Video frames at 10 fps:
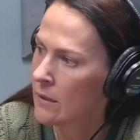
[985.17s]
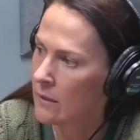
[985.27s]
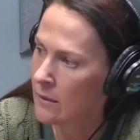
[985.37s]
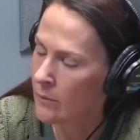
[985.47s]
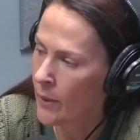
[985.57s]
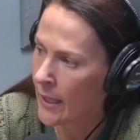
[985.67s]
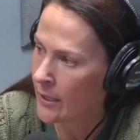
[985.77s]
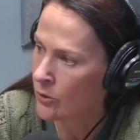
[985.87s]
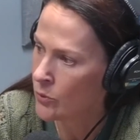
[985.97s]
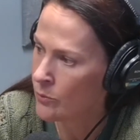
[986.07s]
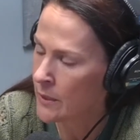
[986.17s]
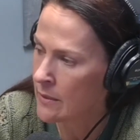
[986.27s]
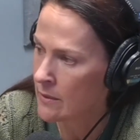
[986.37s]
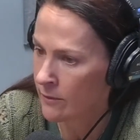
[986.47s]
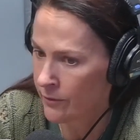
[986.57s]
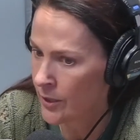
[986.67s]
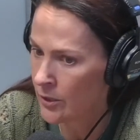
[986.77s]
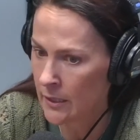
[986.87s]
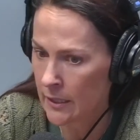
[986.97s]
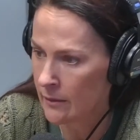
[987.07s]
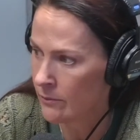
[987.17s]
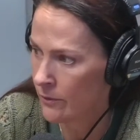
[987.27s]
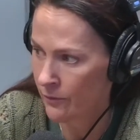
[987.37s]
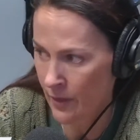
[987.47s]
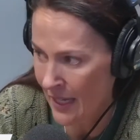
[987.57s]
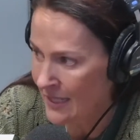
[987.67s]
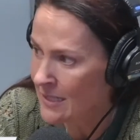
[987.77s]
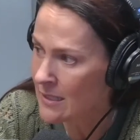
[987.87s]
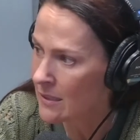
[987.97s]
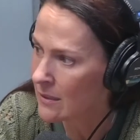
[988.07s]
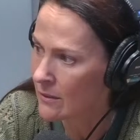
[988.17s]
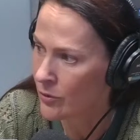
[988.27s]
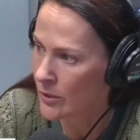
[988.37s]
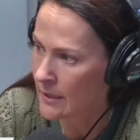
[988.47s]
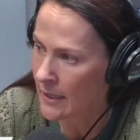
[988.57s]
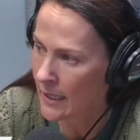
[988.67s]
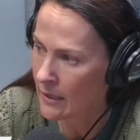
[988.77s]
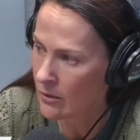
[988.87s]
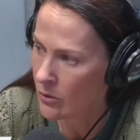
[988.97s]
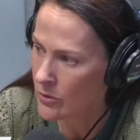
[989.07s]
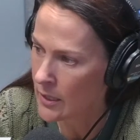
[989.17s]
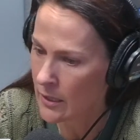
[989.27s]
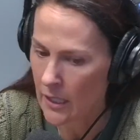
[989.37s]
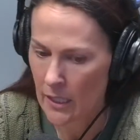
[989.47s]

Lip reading: the buyer would be severely fined for delaying closing.